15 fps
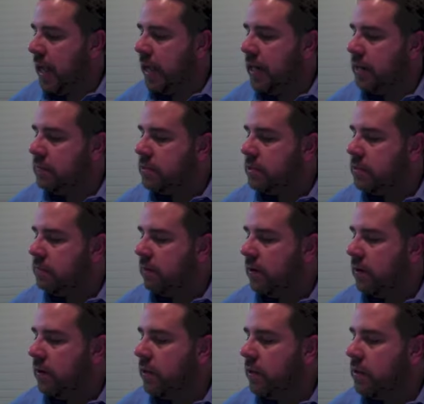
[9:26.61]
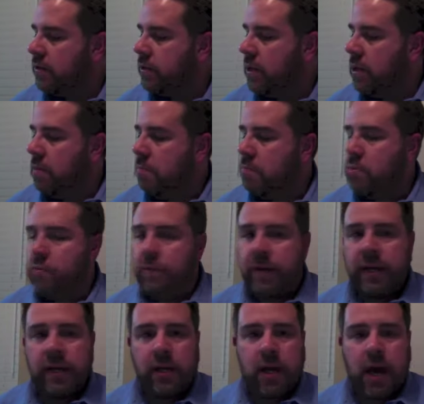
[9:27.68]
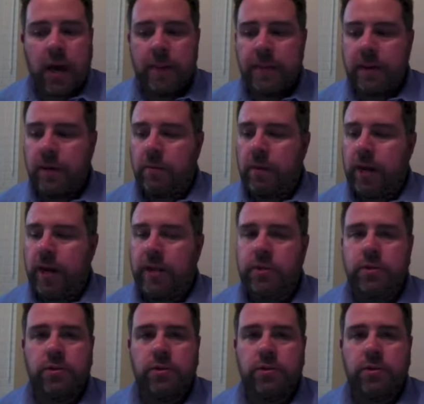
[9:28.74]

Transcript: items as far as moving and copying a range.